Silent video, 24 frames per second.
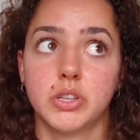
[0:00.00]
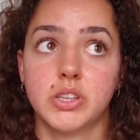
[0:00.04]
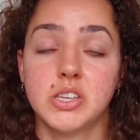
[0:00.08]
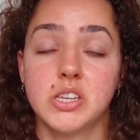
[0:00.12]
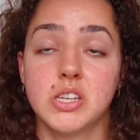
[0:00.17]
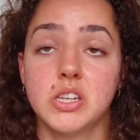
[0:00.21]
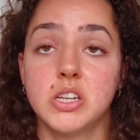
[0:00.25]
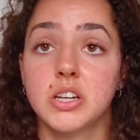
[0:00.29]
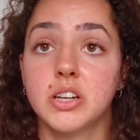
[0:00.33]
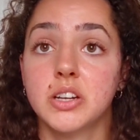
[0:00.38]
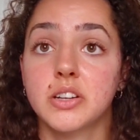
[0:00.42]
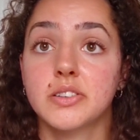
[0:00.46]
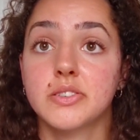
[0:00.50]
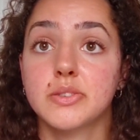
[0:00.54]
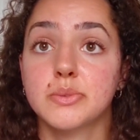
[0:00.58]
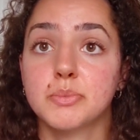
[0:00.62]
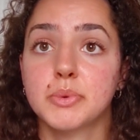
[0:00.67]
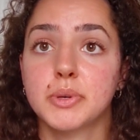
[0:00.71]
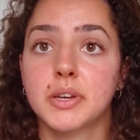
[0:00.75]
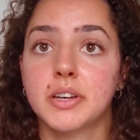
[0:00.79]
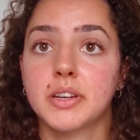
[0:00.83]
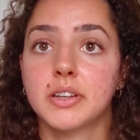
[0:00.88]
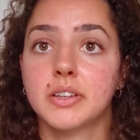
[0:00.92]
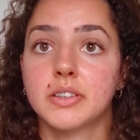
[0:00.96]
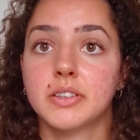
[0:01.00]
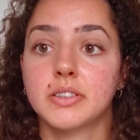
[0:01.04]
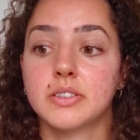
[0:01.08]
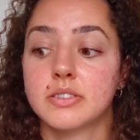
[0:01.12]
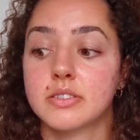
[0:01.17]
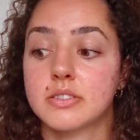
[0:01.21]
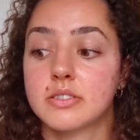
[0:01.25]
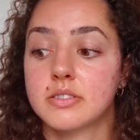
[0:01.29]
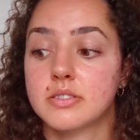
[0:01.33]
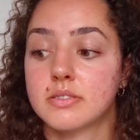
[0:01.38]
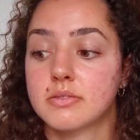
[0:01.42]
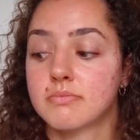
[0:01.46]
years
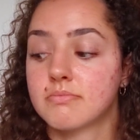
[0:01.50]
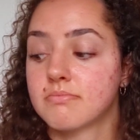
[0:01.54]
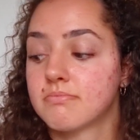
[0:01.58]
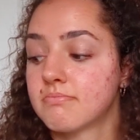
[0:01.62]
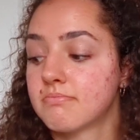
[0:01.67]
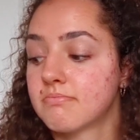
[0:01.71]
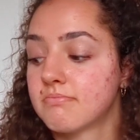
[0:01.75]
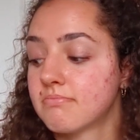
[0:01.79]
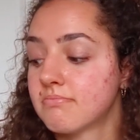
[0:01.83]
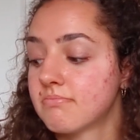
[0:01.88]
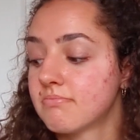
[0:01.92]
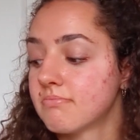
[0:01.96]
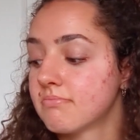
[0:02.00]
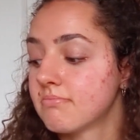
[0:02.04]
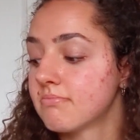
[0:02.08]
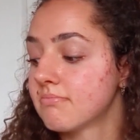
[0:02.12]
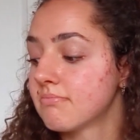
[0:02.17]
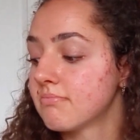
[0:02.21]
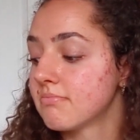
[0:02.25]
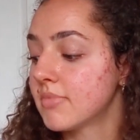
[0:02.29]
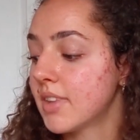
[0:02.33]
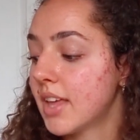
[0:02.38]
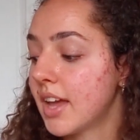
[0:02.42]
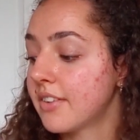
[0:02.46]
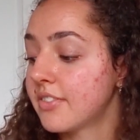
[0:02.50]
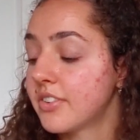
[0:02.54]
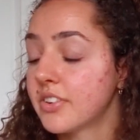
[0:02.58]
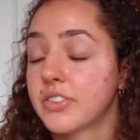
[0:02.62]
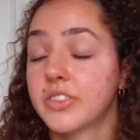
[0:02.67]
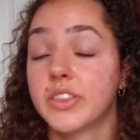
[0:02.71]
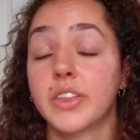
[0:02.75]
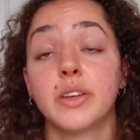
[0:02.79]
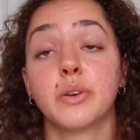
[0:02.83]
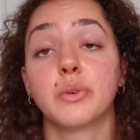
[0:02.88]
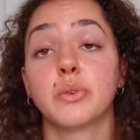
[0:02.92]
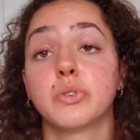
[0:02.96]
because
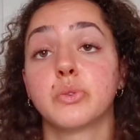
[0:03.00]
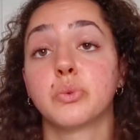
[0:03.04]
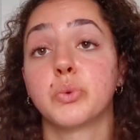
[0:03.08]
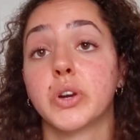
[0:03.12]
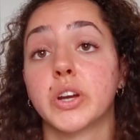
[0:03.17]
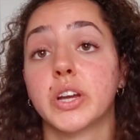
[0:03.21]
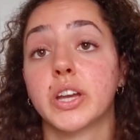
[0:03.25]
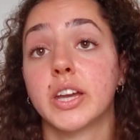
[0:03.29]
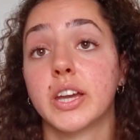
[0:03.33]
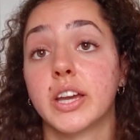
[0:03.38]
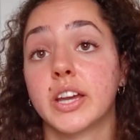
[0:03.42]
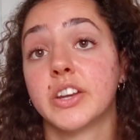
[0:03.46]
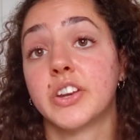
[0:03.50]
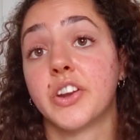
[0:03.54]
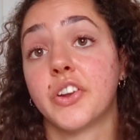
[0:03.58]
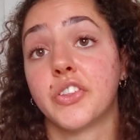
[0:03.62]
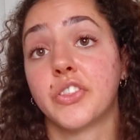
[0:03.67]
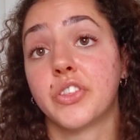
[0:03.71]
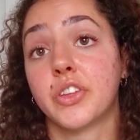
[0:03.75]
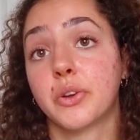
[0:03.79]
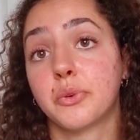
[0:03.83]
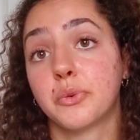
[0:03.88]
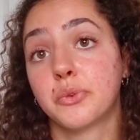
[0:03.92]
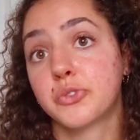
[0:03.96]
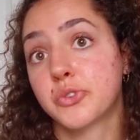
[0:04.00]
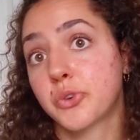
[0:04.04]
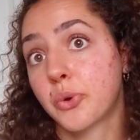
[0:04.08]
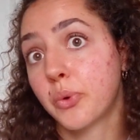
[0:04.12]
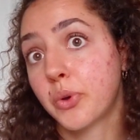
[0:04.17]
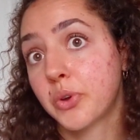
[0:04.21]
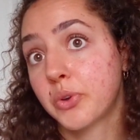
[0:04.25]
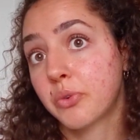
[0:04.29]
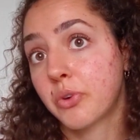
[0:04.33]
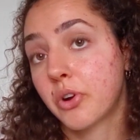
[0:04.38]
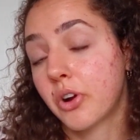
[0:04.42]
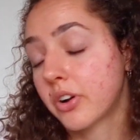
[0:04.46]
everything was working and nothing was
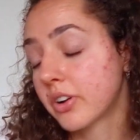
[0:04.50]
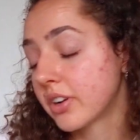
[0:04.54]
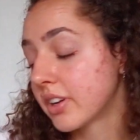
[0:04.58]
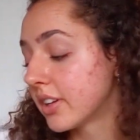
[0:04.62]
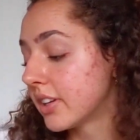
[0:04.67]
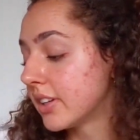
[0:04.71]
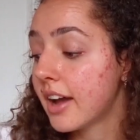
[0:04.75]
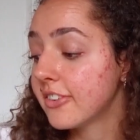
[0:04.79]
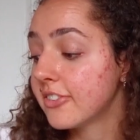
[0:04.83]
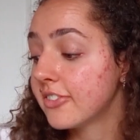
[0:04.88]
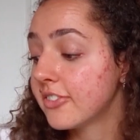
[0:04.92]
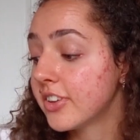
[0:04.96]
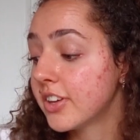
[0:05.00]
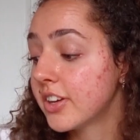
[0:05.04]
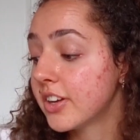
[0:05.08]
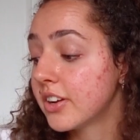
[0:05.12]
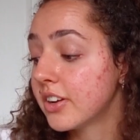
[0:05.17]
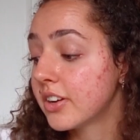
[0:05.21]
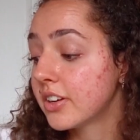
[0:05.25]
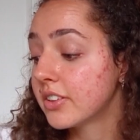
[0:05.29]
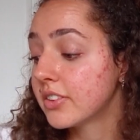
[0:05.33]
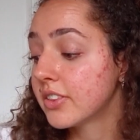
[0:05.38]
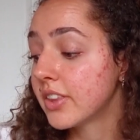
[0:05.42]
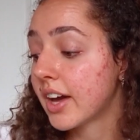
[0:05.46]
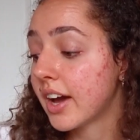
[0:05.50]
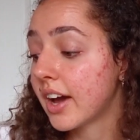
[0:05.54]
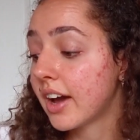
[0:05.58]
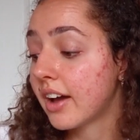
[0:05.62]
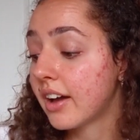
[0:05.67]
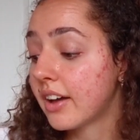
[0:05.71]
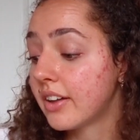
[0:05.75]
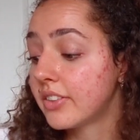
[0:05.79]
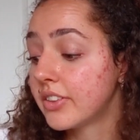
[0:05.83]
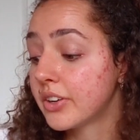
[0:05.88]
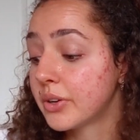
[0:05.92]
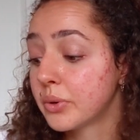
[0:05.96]
going wrong. I figured
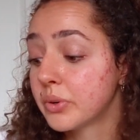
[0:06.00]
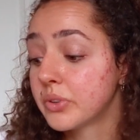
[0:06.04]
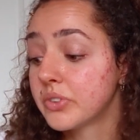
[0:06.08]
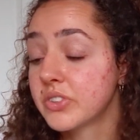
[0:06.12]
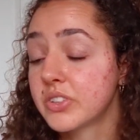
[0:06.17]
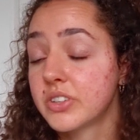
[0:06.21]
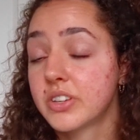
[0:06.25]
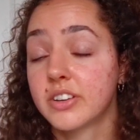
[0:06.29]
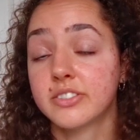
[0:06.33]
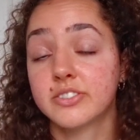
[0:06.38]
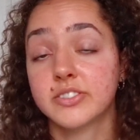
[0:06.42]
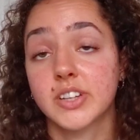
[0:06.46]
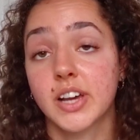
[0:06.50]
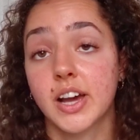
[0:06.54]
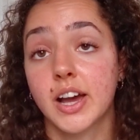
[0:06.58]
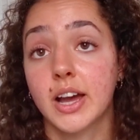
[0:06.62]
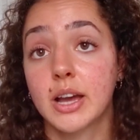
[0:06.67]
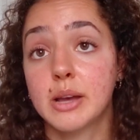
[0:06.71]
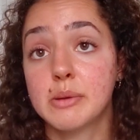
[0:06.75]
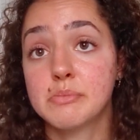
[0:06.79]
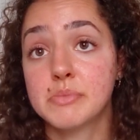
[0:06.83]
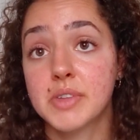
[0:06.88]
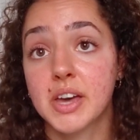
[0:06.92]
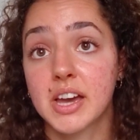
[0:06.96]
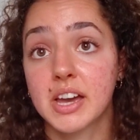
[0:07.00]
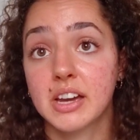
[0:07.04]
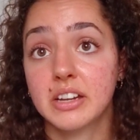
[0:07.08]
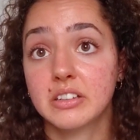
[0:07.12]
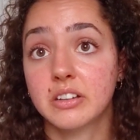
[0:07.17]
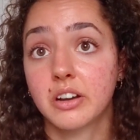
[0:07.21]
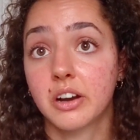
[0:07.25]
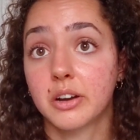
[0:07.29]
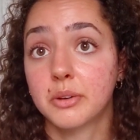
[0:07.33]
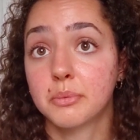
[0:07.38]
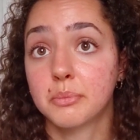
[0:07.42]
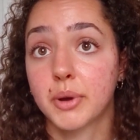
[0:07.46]
that there was enough time that
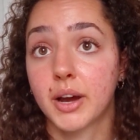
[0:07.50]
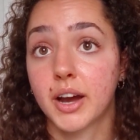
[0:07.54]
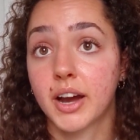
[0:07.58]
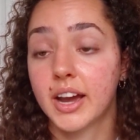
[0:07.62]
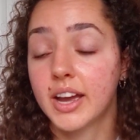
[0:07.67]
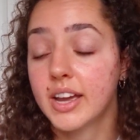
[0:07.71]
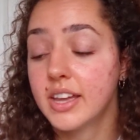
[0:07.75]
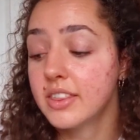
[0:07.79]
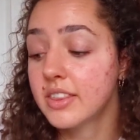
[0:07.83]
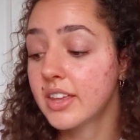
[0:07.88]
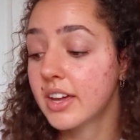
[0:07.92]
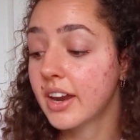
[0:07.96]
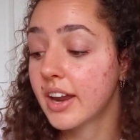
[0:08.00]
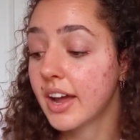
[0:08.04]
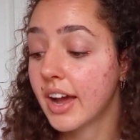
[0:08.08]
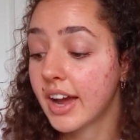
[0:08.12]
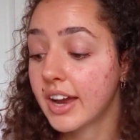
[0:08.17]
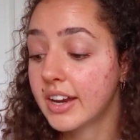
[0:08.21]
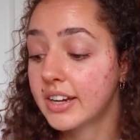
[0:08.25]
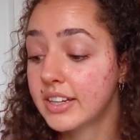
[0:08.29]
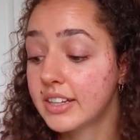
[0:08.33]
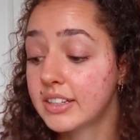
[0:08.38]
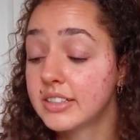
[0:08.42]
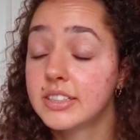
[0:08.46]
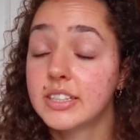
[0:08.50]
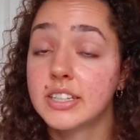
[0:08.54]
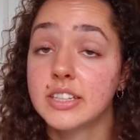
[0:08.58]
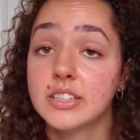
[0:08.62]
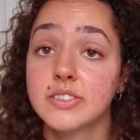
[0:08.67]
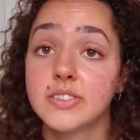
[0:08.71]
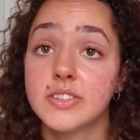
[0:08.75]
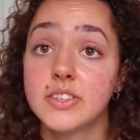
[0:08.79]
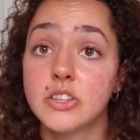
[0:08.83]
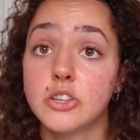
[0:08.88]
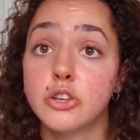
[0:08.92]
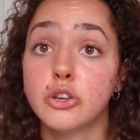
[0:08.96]
had gone by that I didn't
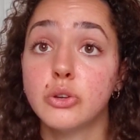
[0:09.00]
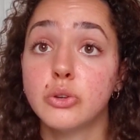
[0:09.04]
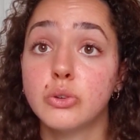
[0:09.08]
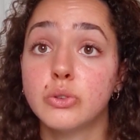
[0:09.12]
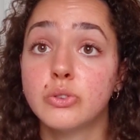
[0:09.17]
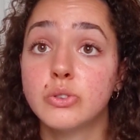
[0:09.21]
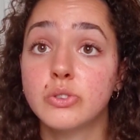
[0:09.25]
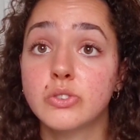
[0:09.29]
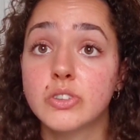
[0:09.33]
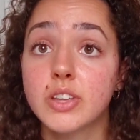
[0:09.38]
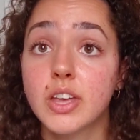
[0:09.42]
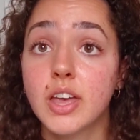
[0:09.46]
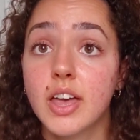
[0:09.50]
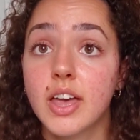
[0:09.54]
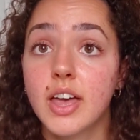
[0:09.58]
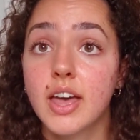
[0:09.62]
need to use